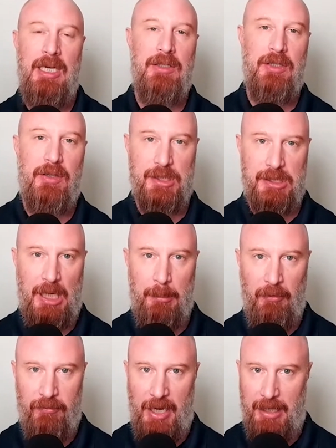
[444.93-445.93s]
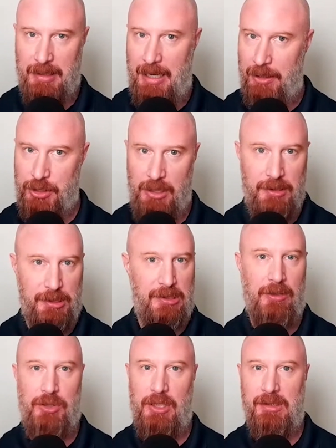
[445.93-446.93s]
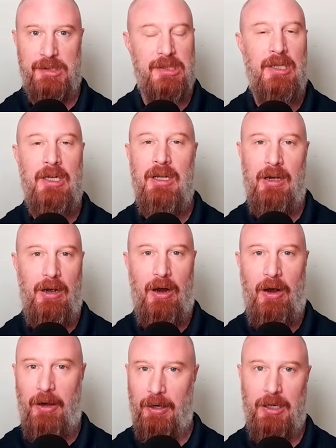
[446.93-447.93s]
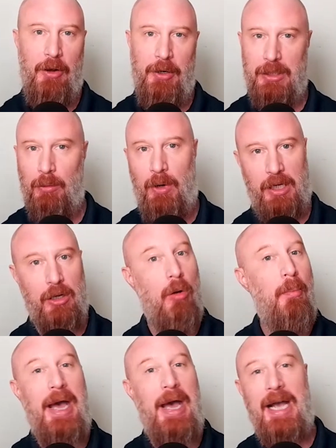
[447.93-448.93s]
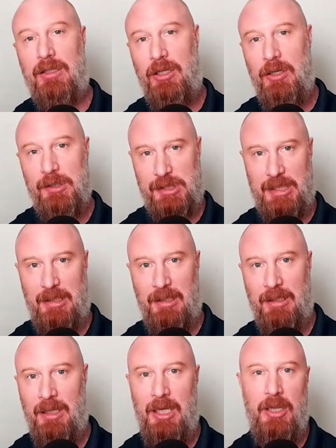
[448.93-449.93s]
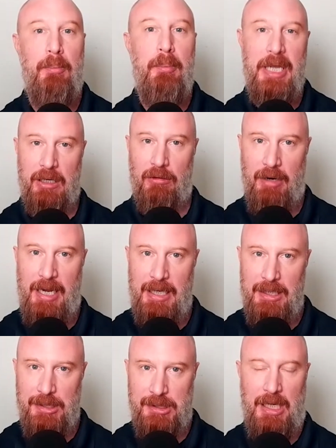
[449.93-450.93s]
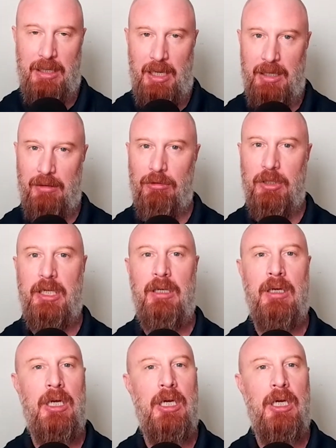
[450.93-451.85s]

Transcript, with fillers: to this type of technology because surgeons aren't going to want to go back to using the pin arrays and, and the really